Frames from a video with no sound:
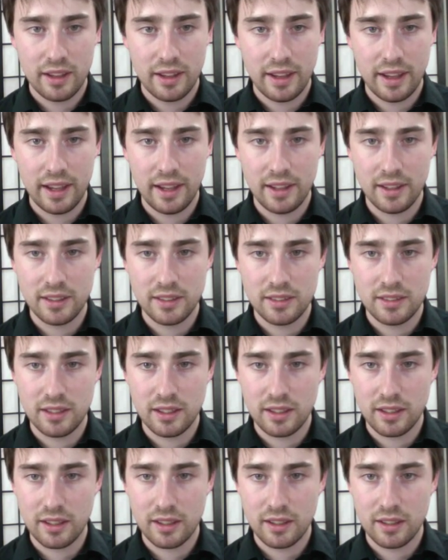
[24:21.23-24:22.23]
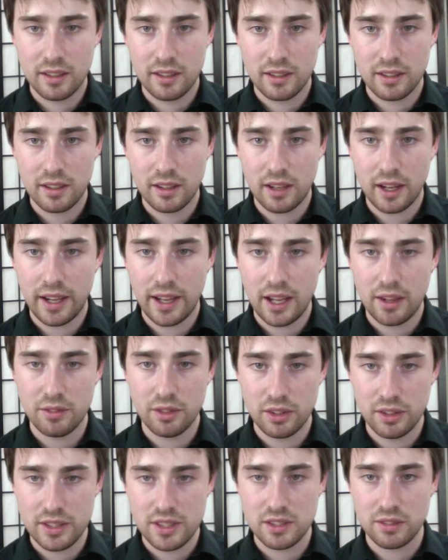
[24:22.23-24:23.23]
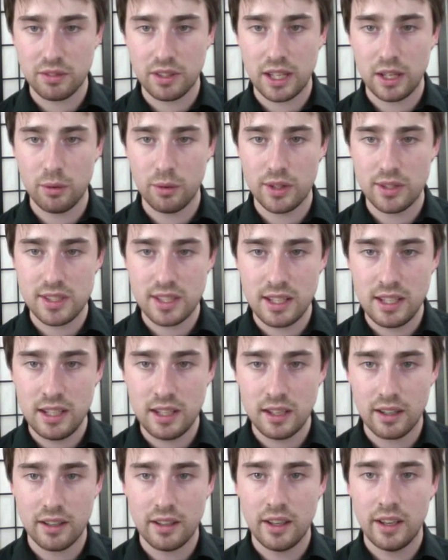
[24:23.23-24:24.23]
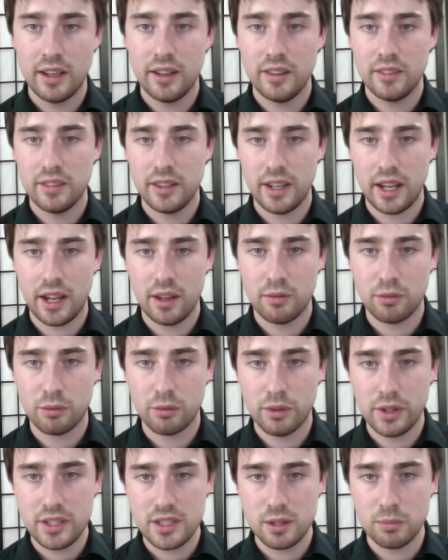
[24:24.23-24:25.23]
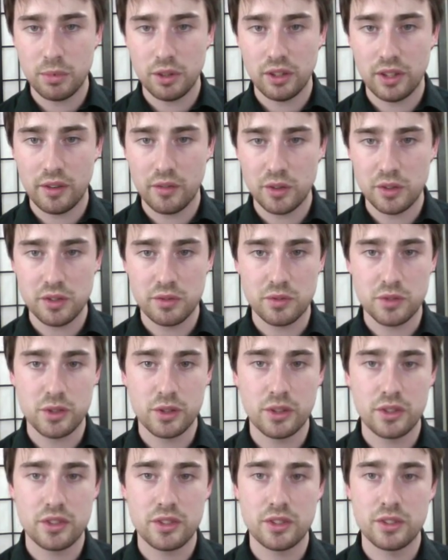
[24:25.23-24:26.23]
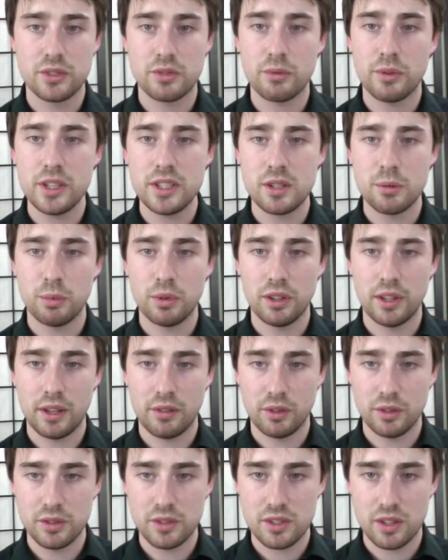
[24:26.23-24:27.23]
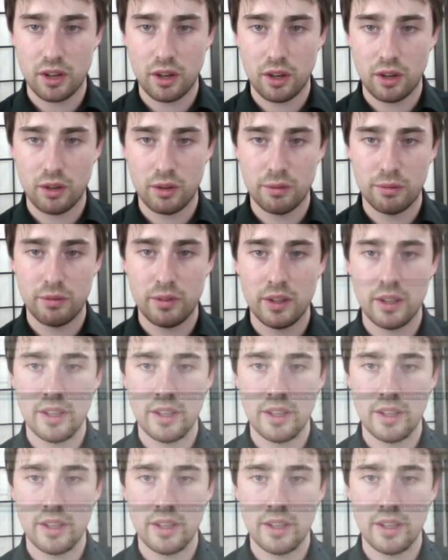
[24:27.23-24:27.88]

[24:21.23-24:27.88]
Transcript: And I have a list of keywords here that have reasonable levels of searches, reasonable levels of